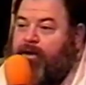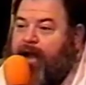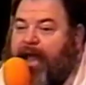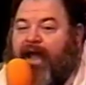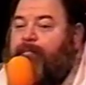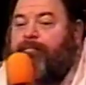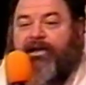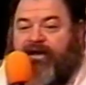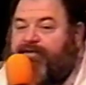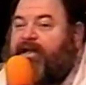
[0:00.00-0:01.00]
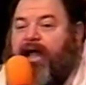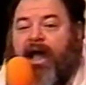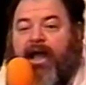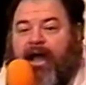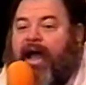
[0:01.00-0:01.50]
I haven't believed a
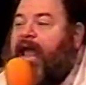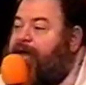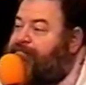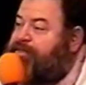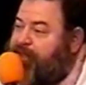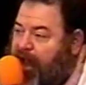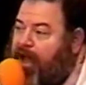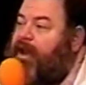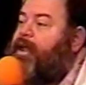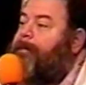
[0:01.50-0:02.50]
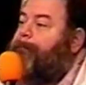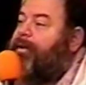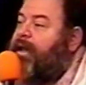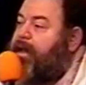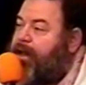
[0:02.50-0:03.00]
lie. I have not
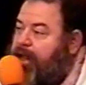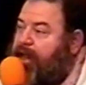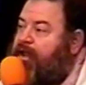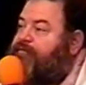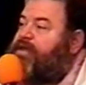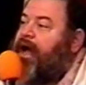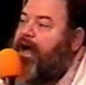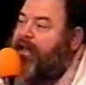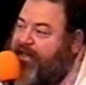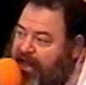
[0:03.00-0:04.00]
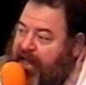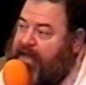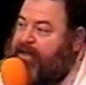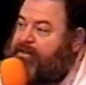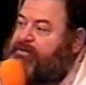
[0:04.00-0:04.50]
believed a
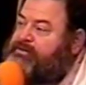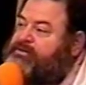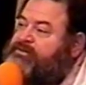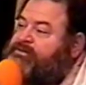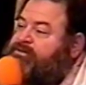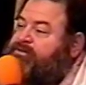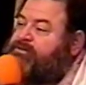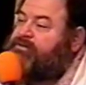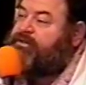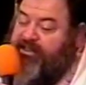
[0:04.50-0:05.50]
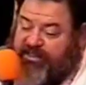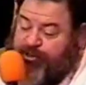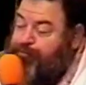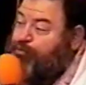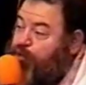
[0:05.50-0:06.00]
lie." Hallelujah. This
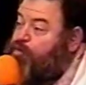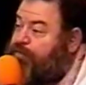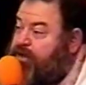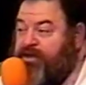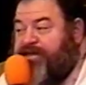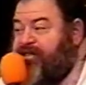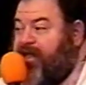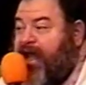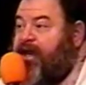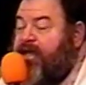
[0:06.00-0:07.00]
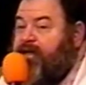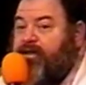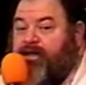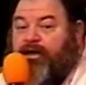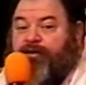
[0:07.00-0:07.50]
is proof. This is not,
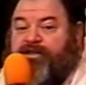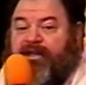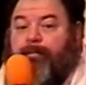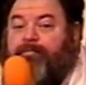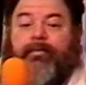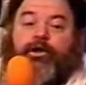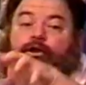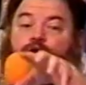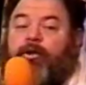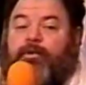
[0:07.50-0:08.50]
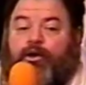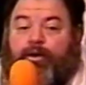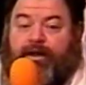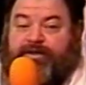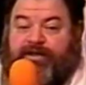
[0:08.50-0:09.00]
you know, this is not biblical
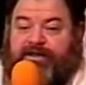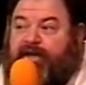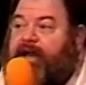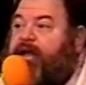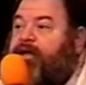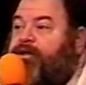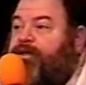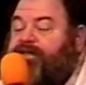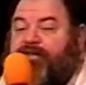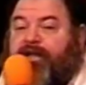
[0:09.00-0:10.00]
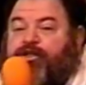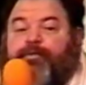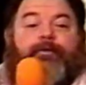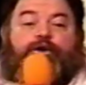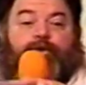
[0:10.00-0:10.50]
hermeneutics. This is not. This is not
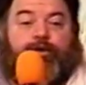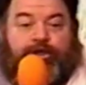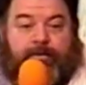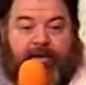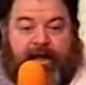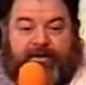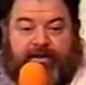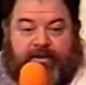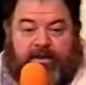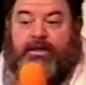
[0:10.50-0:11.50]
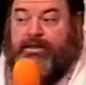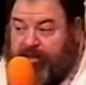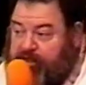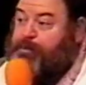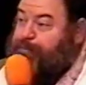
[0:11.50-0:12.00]
spiritual gymnastics.
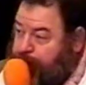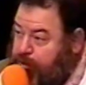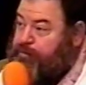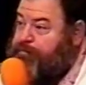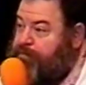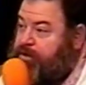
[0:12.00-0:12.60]
This is proof.